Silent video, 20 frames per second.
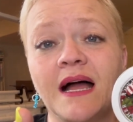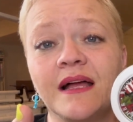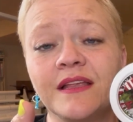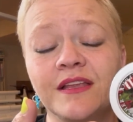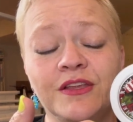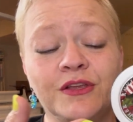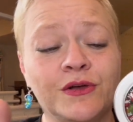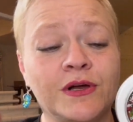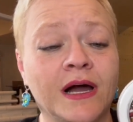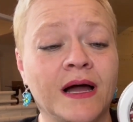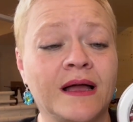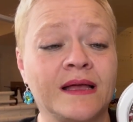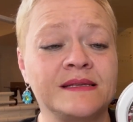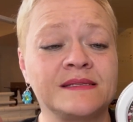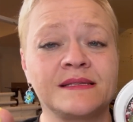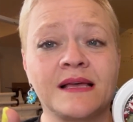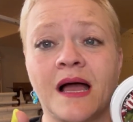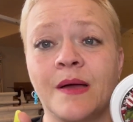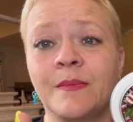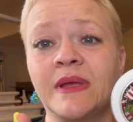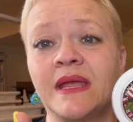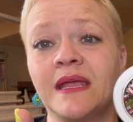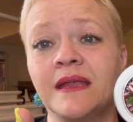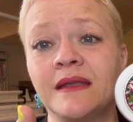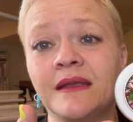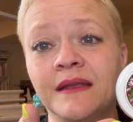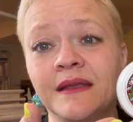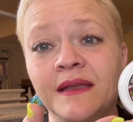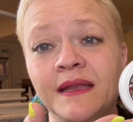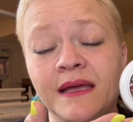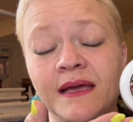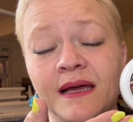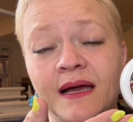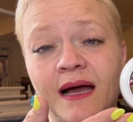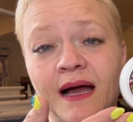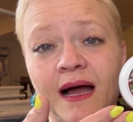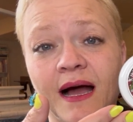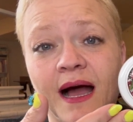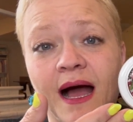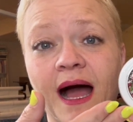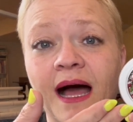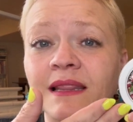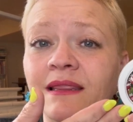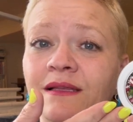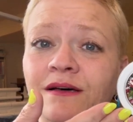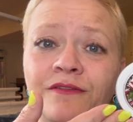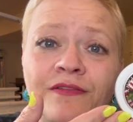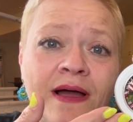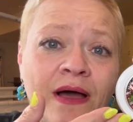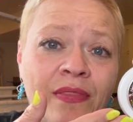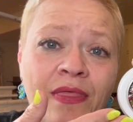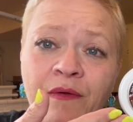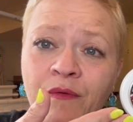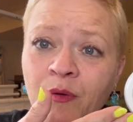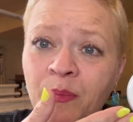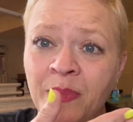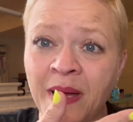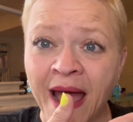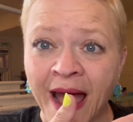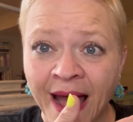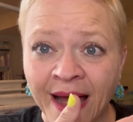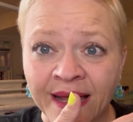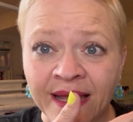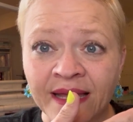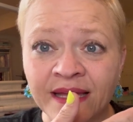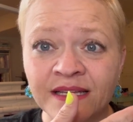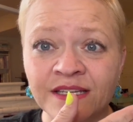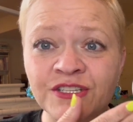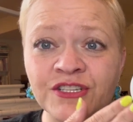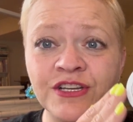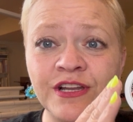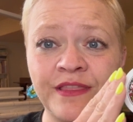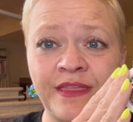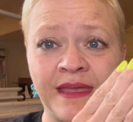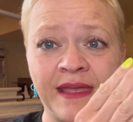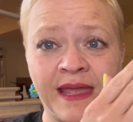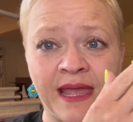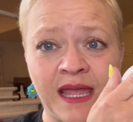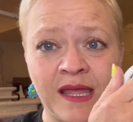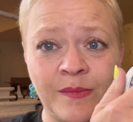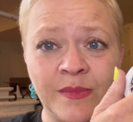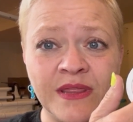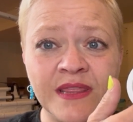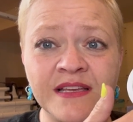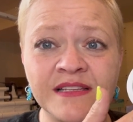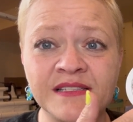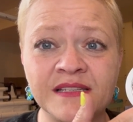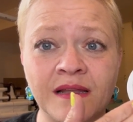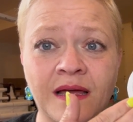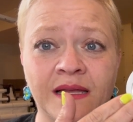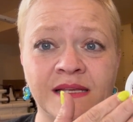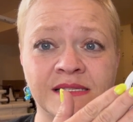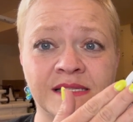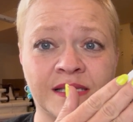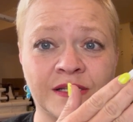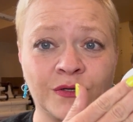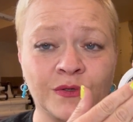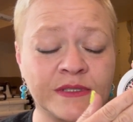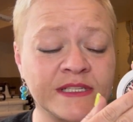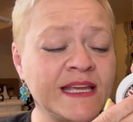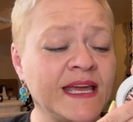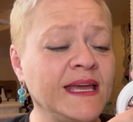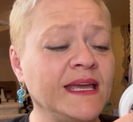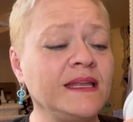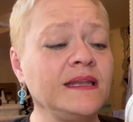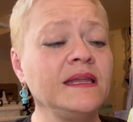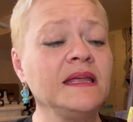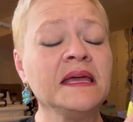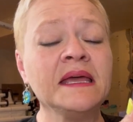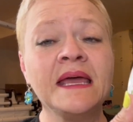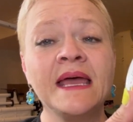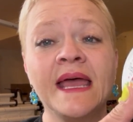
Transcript: You guys, I mean, I love how they were packaged. They came in this nice little tin.